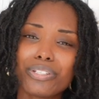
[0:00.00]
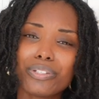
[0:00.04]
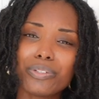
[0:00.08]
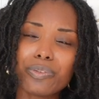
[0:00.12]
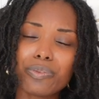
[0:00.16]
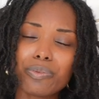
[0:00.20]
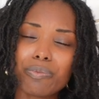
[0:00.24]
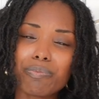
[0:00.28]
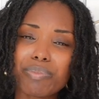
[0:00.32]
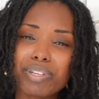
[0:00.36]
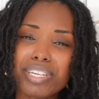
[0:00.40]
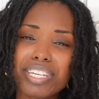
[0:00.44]

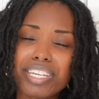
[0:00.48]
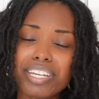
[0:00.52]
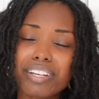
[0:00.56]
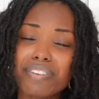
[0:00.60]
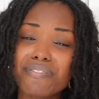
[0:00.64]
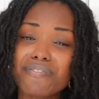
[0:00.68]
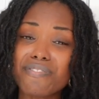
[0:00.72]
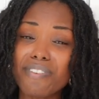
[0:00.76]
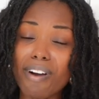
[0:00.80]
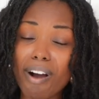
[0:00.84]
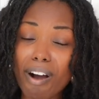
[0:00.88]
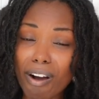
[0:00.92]
to be
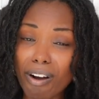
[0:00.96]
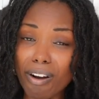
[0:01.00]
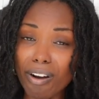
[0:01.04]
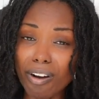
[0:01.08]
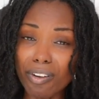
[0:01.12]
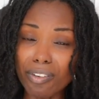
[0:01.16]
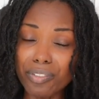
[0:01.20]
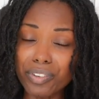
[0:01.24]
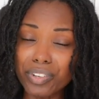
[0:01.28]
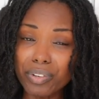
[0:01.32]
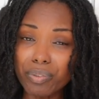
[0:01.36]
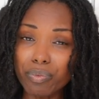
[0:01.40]

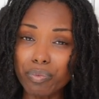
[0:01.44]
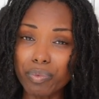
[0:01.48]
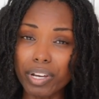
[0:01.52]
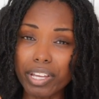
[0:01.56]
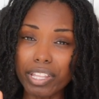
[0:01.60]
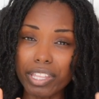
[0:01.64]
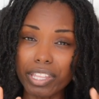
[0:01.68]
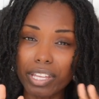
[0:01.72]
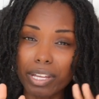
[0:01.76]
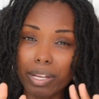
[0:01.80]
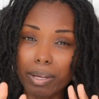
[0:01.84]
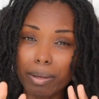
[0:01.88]
involved
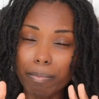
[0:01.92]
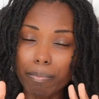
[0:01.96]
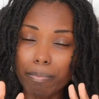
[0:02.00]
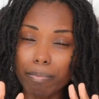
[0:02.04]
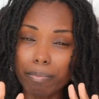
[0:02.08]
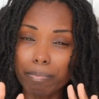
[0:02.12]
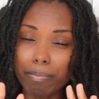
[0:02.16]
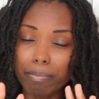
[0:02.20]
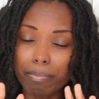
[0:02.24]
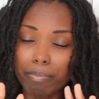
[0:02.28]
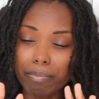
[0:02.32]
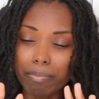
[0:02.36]
with
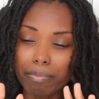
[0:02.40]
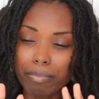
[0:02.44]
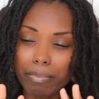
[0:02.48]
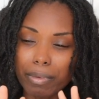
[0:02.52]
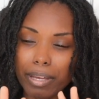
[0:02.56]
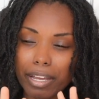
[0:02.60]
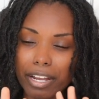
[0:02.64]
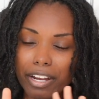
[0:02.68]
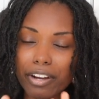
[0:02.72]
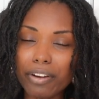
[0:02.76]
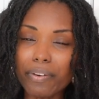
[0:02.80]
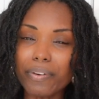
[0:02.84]

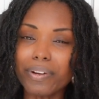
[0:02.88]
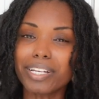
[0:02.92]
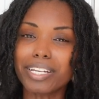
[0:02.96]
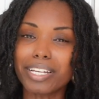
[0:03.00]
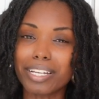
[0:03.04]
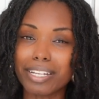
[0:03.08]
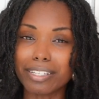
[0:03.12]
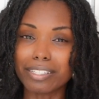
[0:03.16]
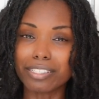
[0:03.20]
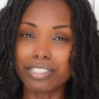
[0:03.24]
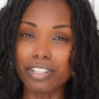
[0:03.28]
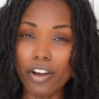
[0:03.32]

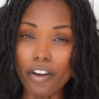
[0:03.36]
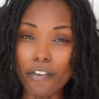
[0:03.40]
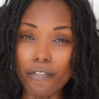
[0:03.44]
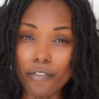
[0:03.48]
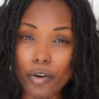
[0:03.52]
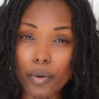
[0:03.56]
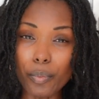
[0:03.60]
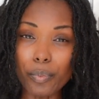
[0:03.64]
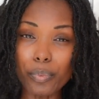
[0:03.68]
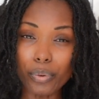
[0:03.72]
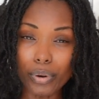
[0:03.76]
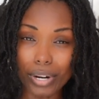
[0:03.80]
areas of
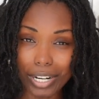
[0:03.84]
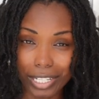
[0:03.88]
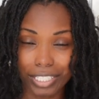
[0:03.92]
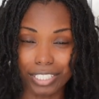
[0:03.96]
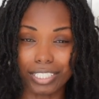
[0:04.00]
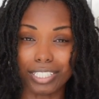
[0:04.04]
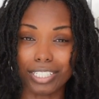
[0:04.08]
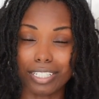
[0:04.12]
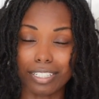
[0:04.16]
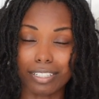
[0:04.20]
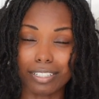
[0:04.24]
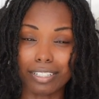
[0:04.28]

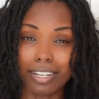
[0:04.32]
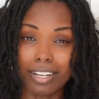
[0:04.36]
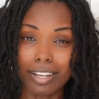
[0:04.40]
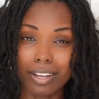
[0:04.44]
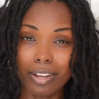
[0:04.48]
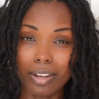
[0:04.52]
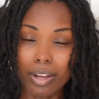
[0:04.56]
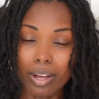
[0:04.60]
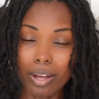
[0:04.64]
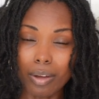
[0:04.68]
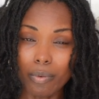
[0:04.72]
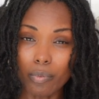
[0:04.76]
oppression
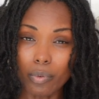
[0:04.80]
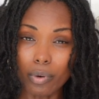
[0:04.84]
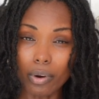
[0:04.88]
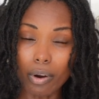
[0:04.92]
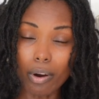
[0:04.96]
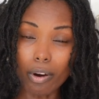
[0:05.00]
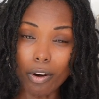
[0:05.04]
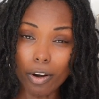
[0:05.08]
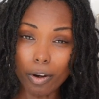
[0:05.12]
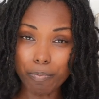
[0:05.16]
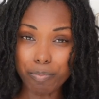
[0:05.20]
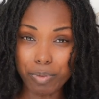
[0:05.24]
where
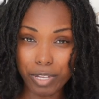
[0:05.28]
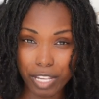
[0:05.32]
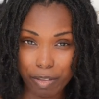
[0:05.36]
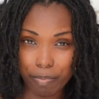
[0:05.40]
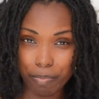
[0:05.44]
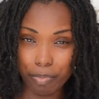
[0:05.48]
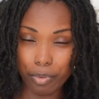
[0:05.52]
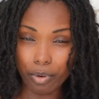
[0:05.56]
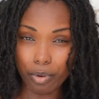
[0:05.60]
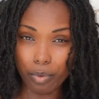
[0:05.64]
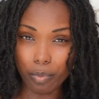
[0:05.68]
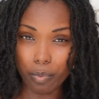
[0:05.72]
our
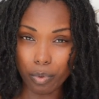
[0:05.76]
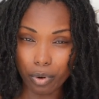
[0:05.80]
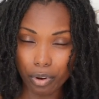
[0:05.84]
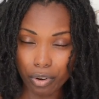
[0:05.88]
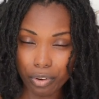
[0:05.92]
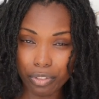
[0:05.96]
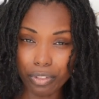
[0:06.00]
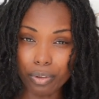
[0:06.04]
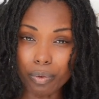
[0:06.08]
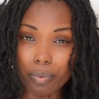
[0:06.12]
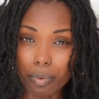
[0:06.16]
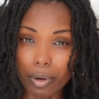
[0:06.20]
people
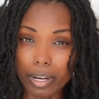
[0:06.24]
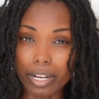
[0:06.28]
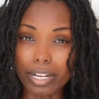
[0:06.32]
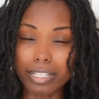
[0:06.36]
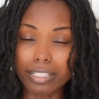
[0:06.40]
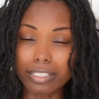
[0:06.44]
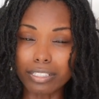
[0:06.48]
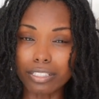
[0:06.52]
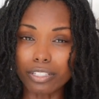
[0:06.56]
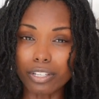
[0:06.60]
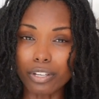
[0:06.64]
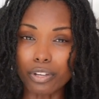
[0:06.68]
were the
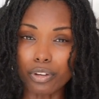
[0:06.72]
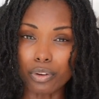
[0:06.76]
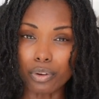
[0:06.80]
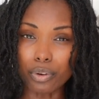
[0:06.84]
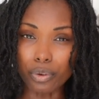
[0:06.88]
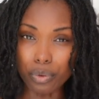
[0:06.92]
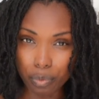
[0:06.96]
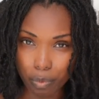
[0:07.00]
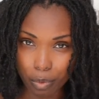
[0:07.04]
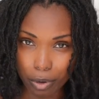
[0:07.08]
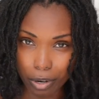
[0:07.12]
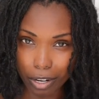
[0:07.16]
ones
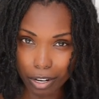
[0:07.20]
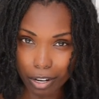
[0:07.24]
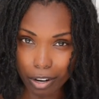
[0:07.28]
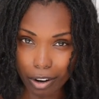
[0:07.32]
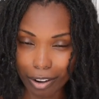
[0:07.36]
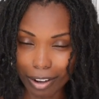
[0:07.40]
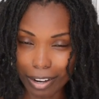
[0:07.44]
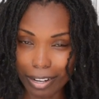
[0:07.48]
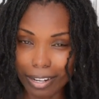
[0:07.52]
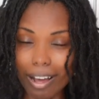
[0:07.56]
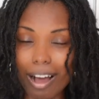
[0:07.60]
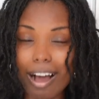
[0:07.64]
who were
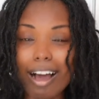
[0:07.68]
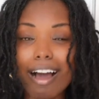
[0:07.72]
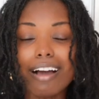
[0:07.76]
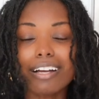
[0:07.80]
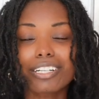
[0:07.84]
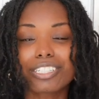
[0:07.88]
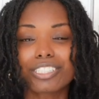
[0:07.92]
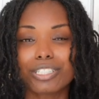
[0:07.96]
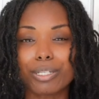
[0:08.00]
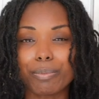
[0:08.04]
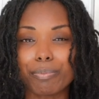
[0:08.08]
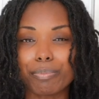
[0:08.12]
on the
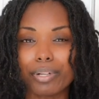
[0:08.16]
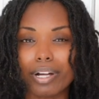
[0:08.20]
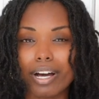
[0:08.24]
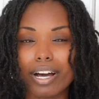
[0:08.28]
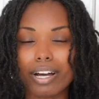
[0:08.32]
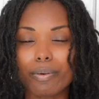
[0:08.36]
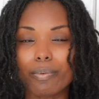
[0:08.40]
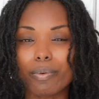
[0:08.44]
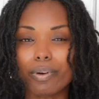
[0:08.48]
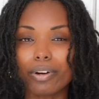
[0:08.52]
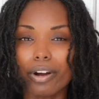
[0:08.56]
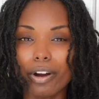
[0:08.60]
auction
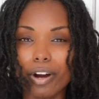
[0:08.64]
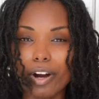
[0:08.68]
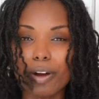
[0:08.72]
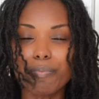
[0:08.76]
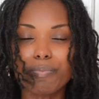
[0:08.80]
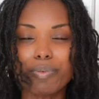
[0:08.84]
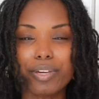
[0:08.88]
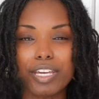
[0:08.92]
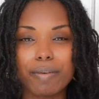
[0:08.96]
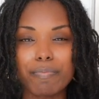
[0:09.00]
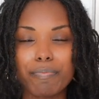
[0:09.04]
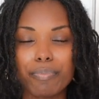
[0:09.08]
block, when our
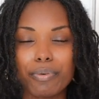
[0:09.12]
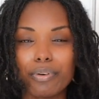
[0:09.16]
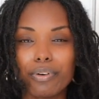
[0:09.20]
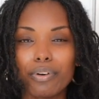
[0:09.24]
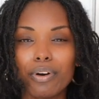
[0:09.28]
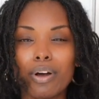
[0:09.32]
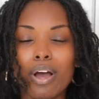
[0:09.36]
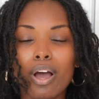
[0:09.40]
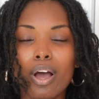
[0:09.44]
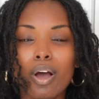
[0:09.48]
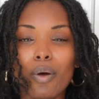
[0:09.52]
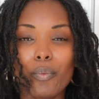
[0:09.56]

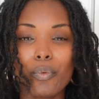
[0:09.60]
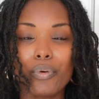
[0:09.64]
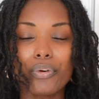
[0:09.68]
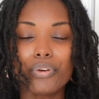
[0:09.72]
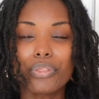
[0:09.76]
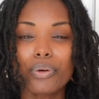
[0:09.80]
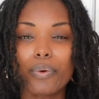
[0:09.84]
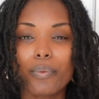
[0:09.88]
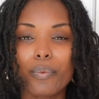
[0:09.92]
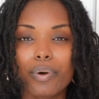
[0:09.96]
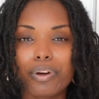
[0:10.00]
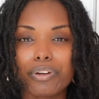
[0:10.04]
people were
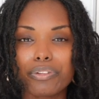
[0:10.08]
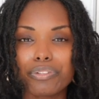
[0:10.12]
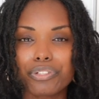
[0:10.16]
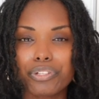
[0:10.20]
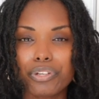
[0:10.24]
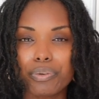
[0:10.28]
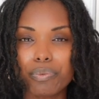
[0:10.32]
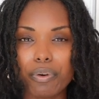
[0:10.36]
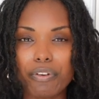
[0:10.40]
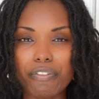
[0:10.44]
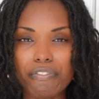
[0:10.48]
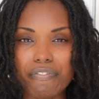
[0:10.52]
the ones
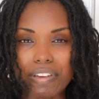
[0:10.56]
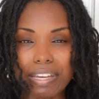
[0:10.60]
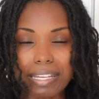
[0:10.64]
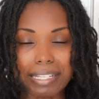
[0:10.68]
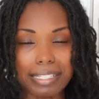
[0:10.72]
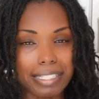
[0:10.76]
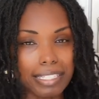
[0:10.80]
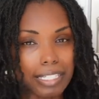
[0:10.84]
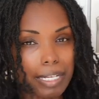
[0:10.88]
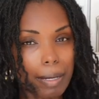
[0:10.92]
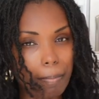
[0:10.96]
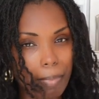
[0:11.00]
who were
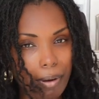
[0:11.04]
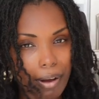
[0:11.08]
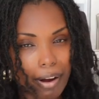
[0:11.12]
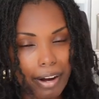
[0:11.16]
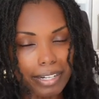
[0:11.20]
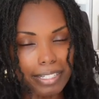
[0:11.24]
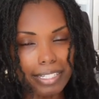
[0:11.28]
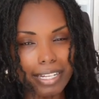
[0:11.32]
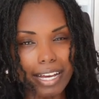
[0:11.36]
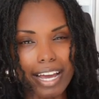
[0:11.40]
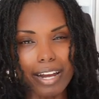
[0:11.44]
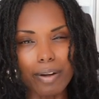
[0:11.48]
facing
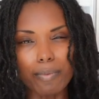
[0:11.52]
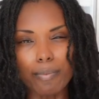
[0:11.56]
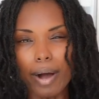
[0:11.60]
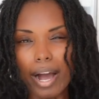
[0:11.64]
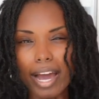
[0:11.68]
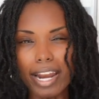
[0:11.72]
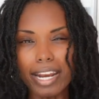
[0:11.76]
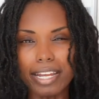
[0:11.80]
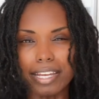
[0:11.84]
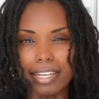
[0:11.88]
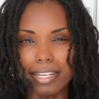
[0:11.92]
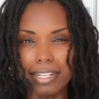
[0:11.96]
apartheid.
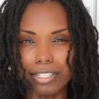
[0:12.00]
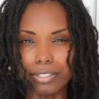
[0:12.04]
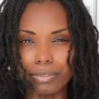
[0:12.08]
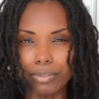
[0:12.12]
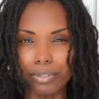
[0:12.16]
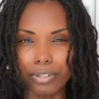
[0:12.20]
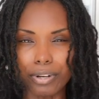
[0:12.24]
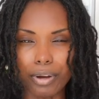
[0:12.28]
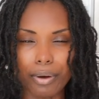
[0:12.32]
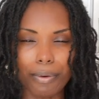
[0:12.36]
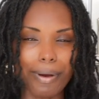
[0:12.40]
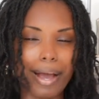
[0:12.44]
Why did
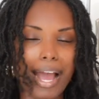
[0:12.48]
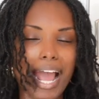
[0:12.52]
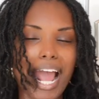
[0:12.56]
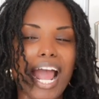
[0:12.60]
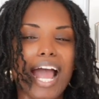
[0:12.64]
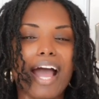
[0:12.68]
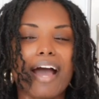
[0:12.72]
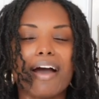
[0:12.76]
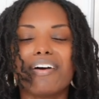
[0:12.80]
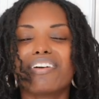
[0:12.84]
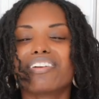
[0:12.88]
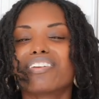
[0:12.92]
Israel go
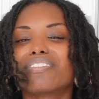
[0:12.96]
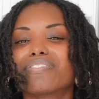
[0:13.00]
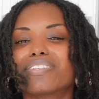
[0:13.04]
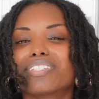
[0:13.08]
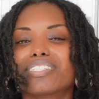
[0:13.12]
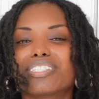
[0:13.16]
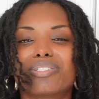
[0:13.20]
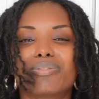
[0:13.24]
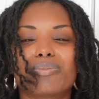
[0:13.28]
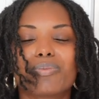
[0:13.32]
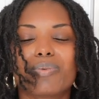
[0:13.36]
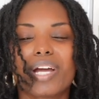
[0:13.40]
out of
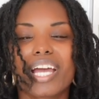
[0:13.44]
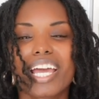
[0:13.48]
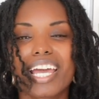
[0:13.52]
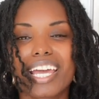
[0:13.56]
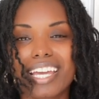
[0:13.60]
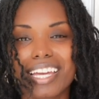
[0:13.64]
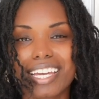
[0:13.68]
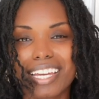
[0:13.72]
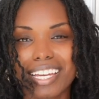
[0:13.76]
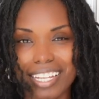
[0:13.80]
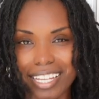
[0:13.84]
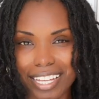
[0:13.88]
its
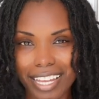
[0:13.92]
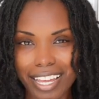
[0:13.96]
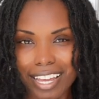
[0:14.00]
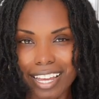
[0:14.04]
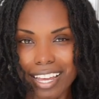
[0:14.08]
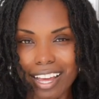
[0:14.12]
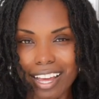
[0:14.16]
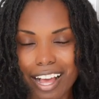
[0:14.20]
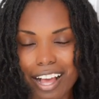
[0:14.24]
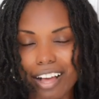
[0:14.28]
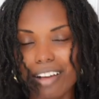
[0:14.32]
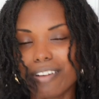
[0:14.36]
way
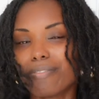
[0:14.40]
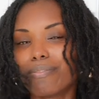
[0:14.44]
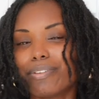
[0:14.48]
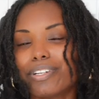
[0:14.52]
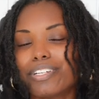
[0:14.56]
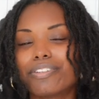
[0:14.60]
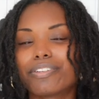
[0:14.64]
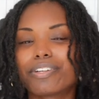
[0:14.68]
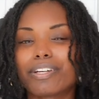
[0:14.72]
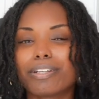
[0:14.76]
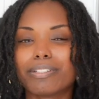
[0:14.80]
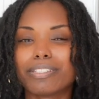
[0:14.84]
uh, when
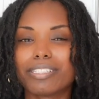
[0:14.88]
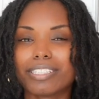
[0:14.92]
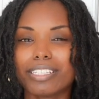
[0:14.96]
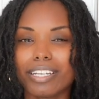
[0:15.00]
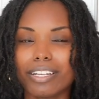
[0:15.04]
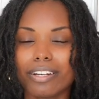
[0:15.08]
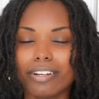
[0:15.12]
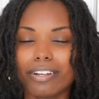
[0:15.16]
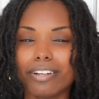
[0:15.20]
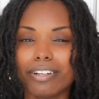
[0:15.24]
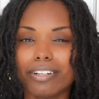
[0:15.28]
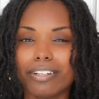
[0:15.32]
you
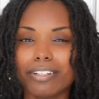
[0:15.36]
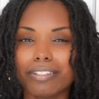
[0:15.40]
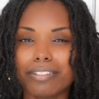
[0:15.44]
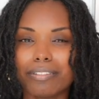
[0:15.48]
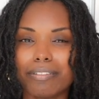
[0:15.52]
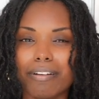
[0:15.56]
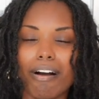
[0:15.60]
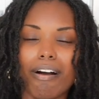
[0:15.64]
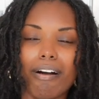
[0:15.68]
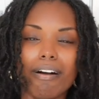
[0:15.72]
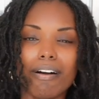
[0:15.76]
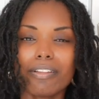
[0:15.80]
consider
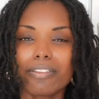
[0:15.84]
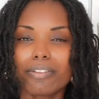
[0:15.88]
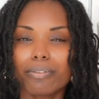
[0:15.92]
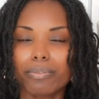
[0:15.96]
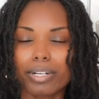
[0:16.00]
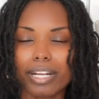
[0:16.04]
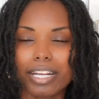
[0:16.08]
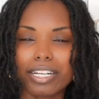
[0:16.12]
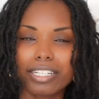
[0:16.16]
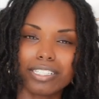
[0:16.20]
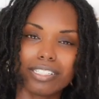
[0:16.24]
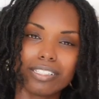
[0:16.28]
all the
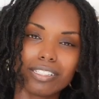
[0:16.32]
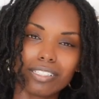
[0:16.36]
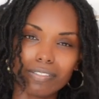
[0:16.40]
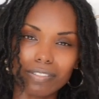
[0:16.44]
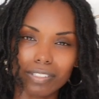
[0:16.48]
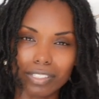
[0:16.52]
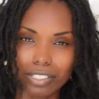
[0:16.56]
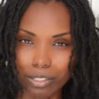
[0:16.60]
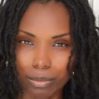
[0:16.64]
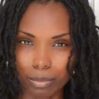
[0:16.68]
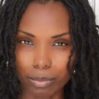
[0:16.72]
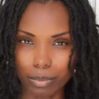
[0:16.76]
nations of
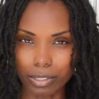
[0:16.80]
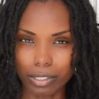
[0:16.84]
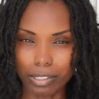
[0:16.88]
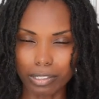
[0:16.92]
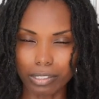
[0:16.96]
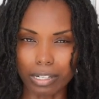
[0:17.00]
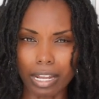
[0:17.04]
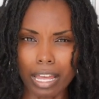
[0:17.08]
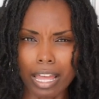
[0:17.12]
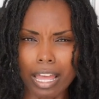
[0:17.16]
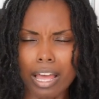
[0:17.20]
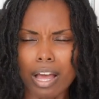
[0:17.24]
this world?